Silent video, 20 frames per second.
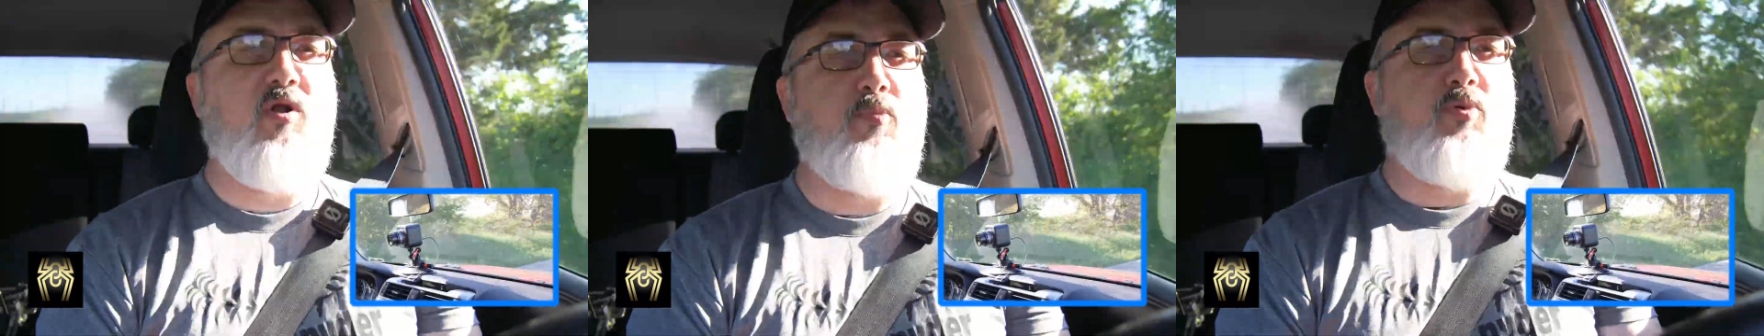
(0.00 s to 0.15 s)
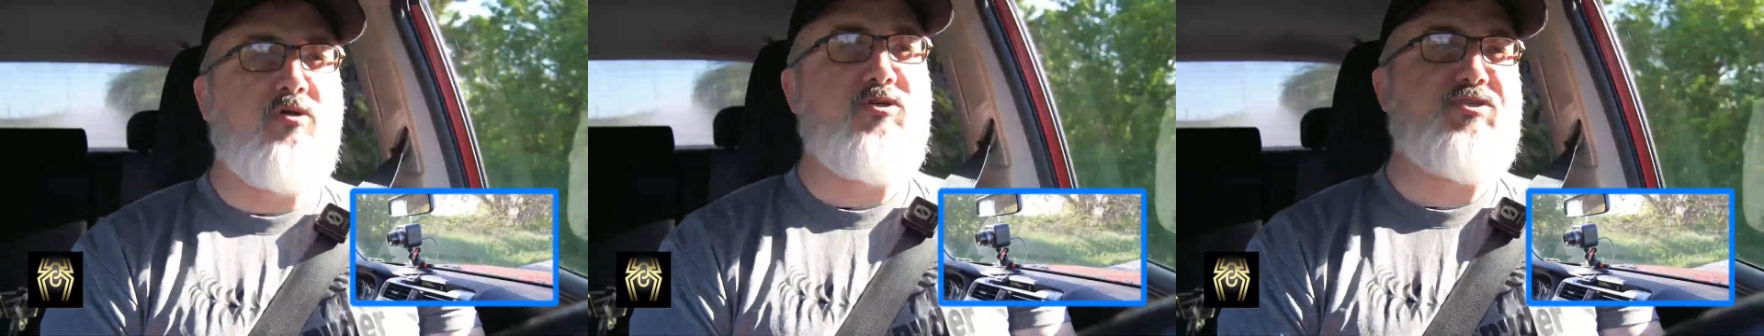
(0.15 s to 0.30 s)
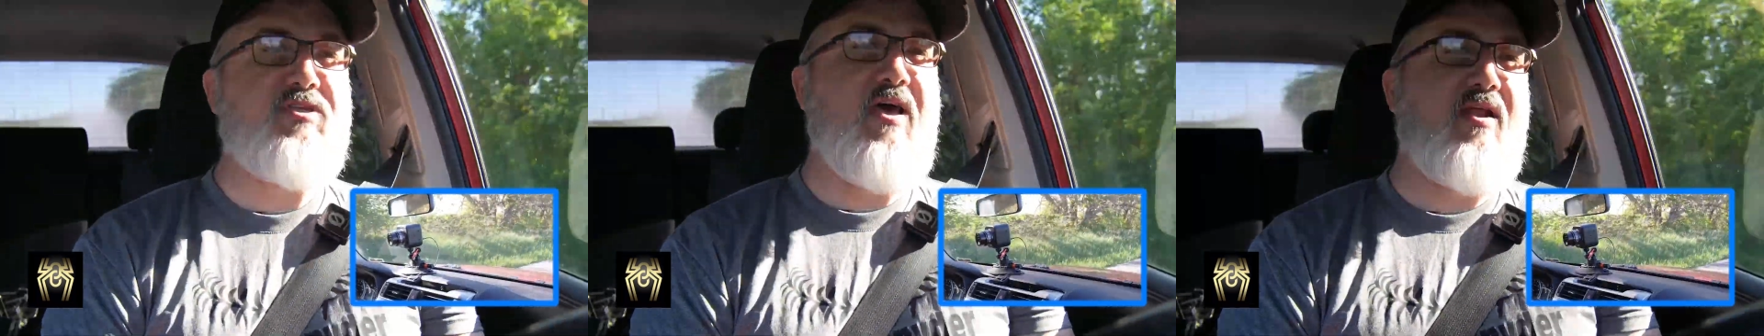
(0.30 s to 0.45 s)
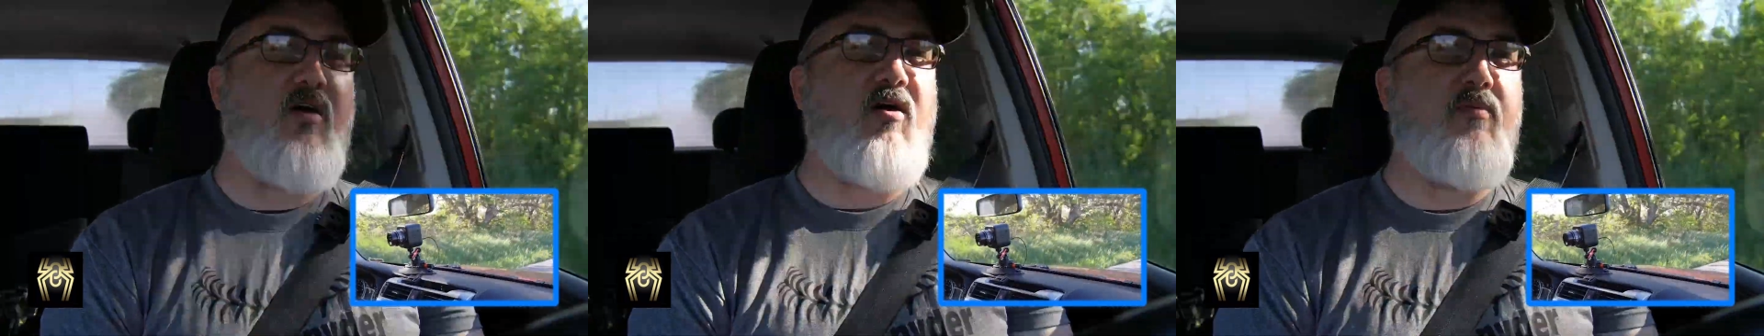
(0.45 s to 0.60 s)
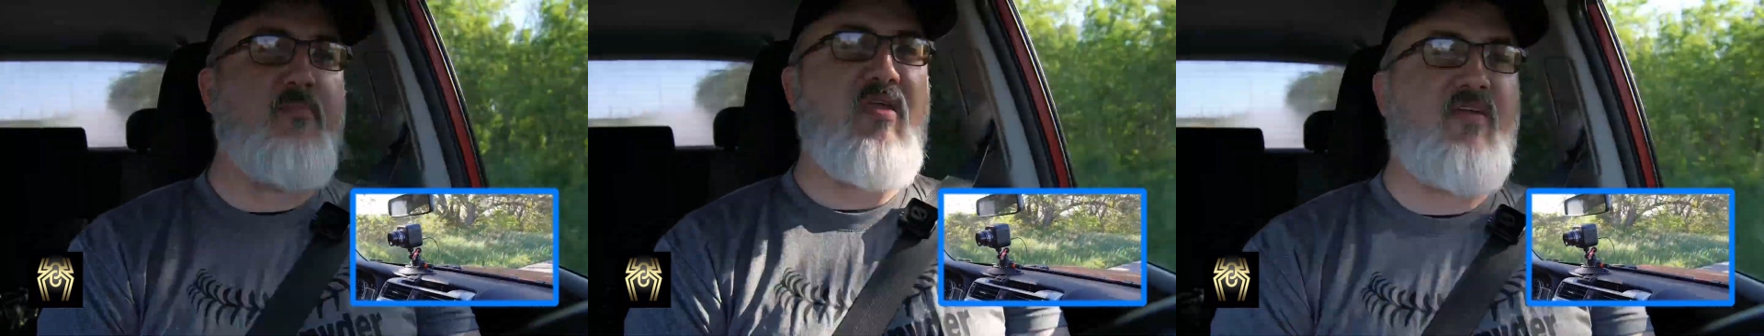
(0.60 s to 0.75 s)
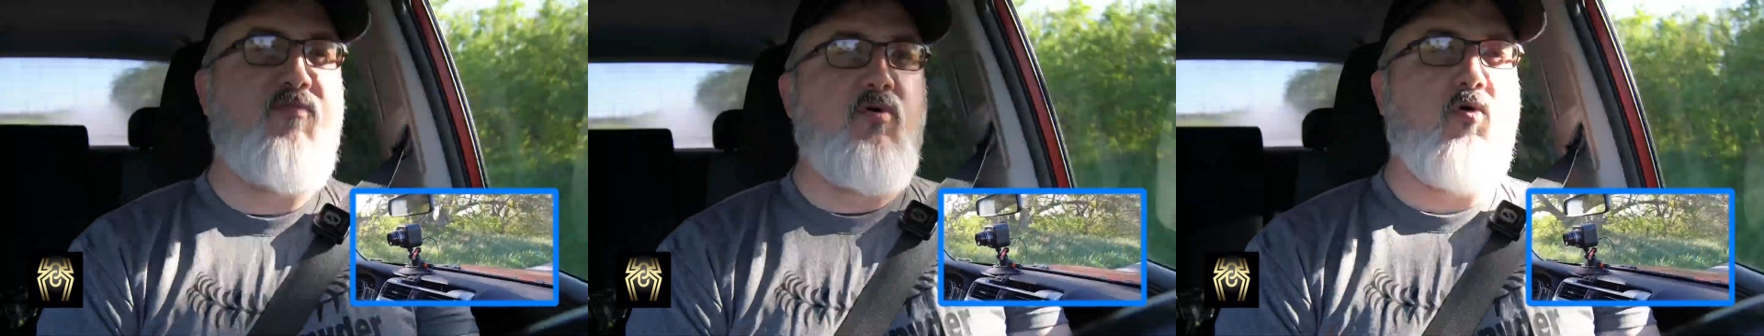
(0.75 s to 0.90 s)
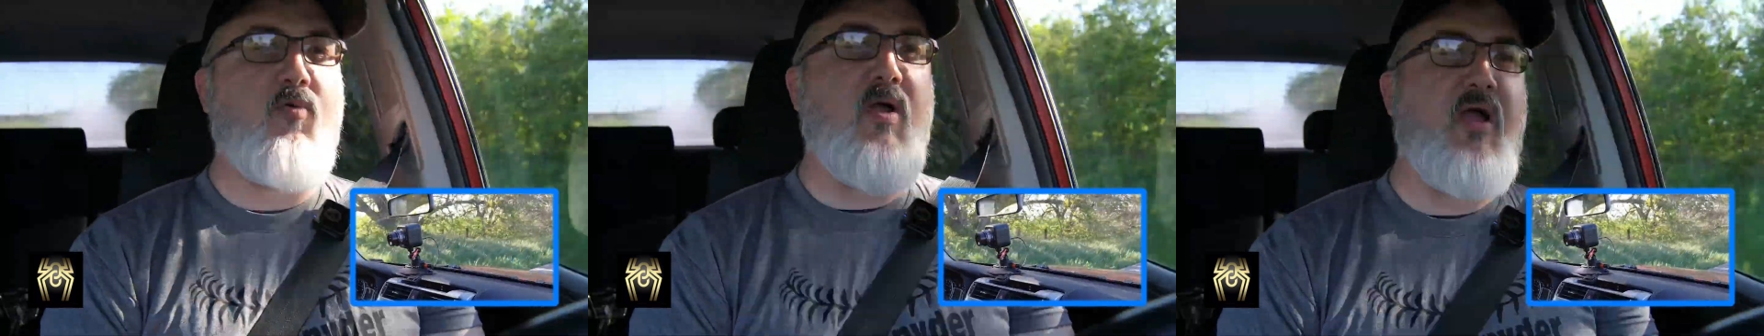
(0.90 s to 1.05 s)
to push that on
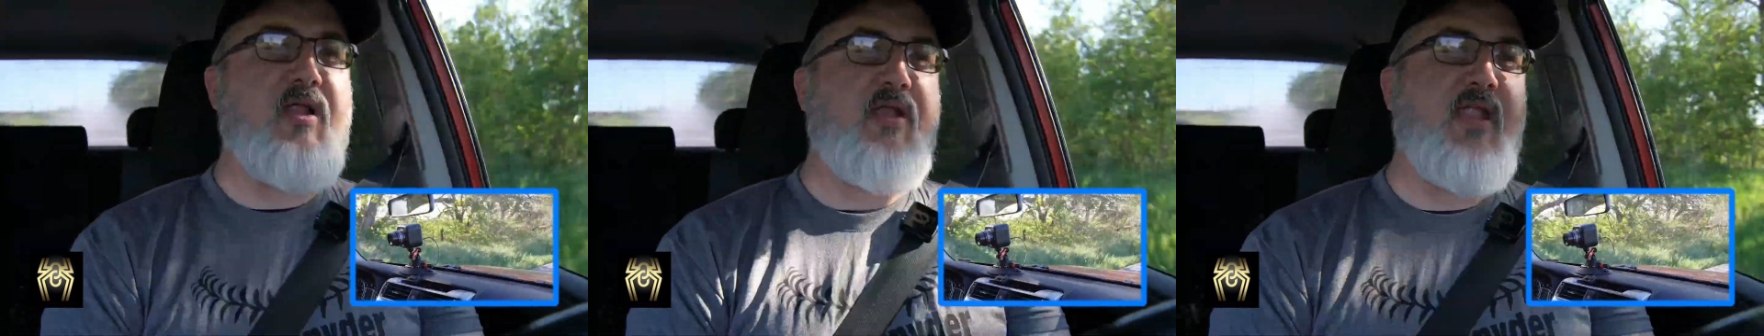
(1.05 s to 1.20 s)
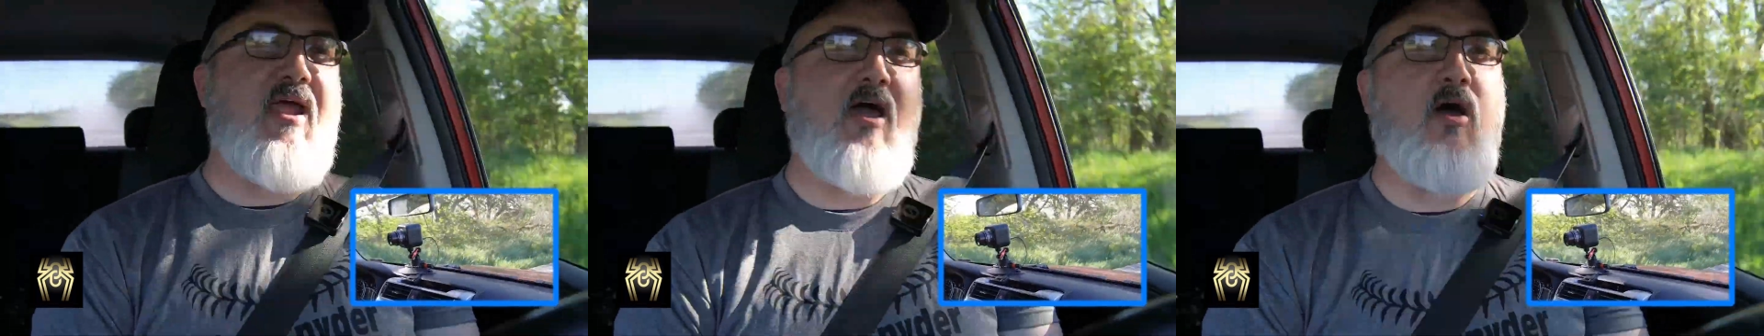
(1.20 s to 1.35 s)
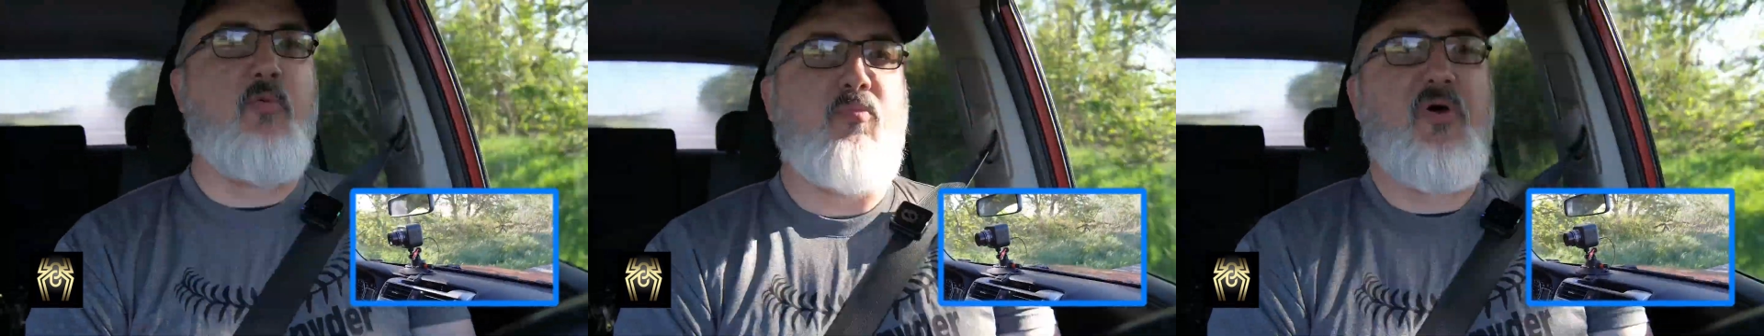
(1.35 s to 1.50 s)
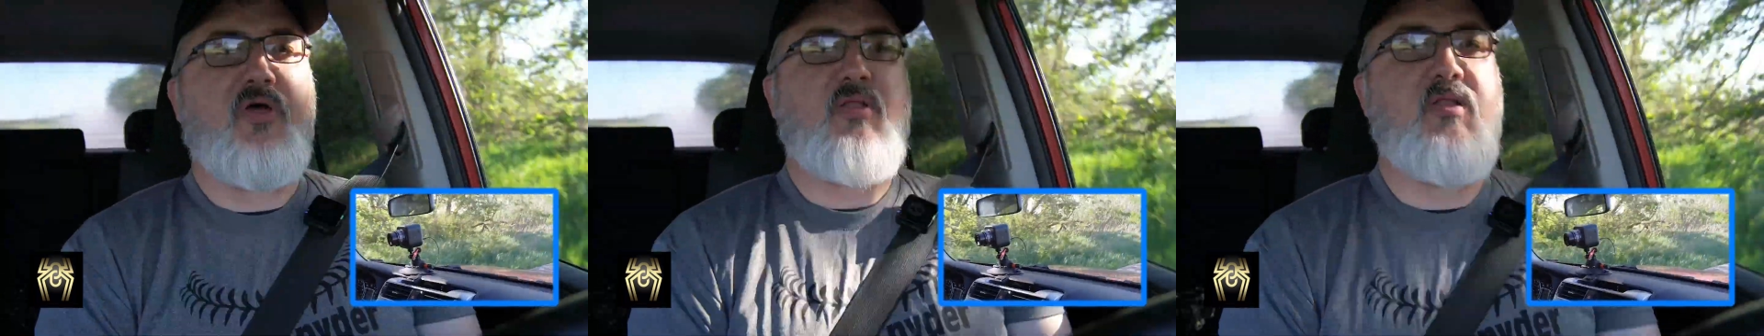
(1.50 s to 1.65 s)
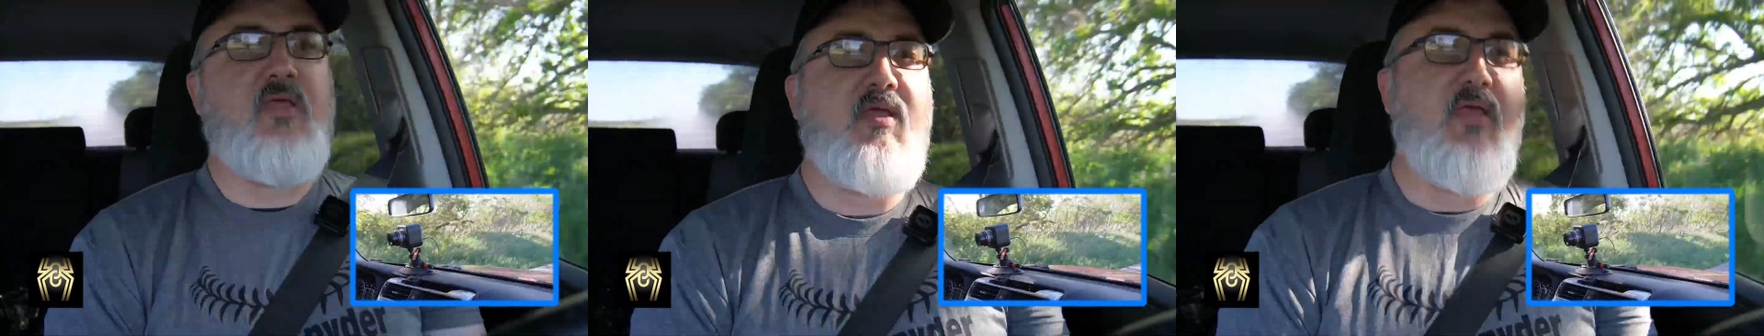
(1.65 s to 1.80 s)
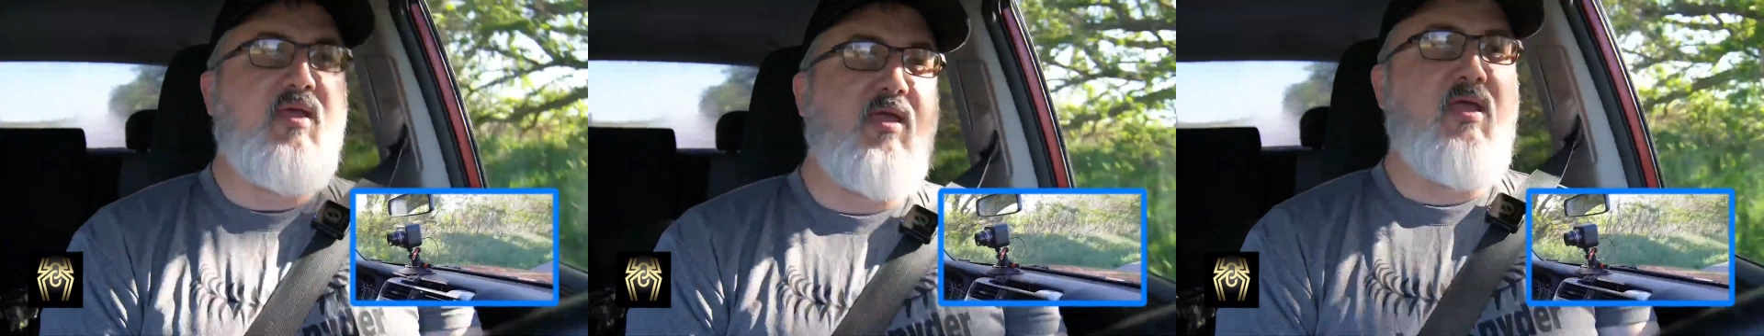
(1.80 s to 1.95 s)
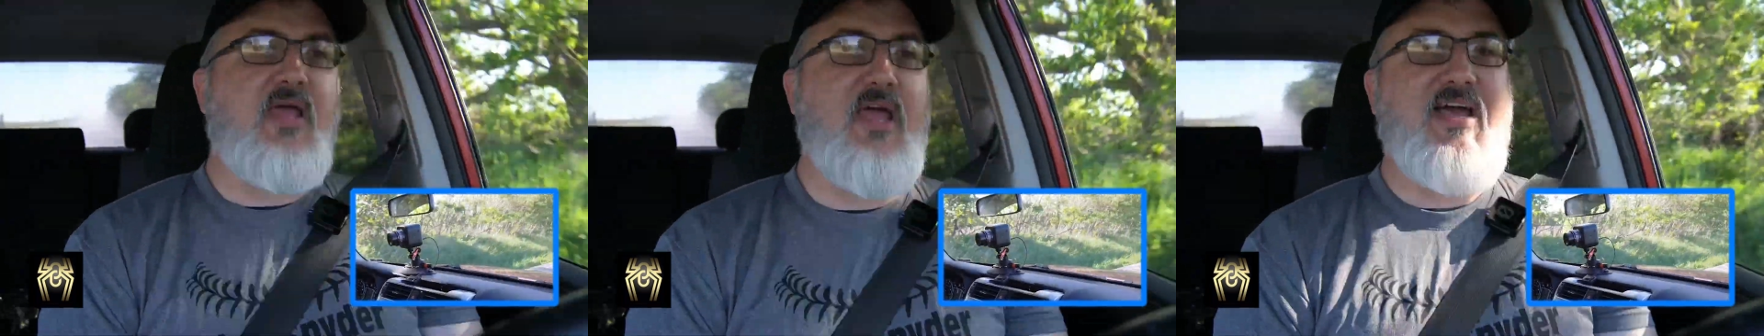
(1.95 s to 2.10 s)
Mevo right now, but
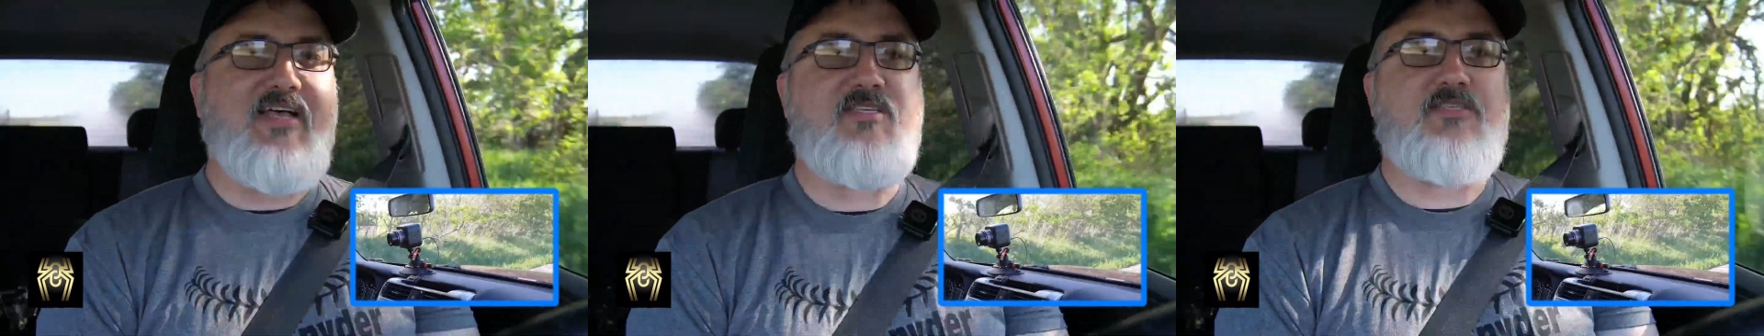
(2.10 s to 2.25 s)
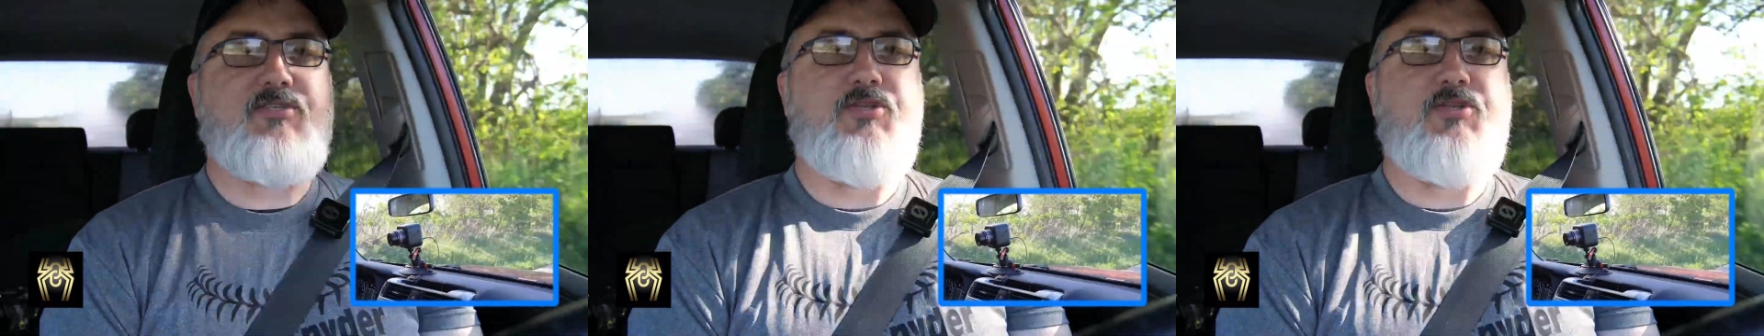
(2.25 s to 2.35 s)
as